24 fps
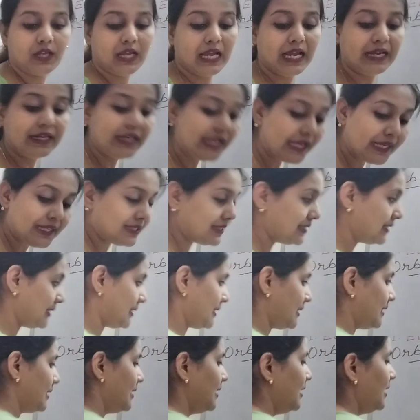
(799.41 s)
and
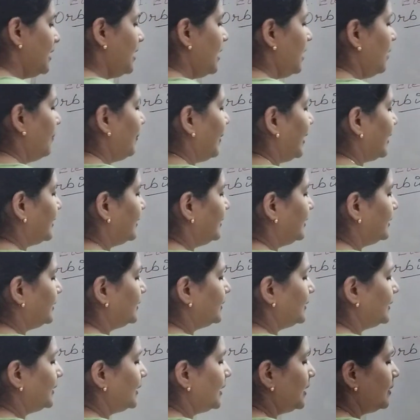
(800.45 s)
hence
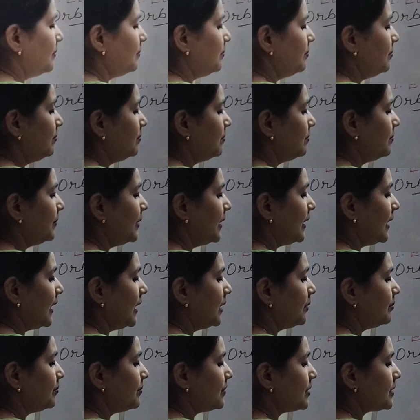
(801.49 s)
magnesium
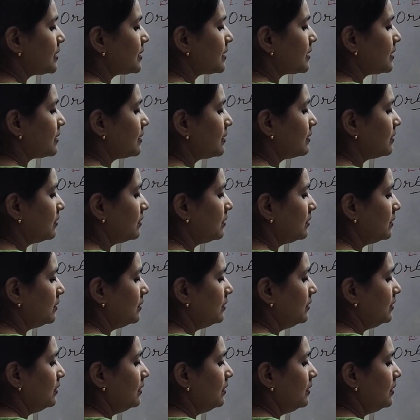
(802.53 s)
becomes 2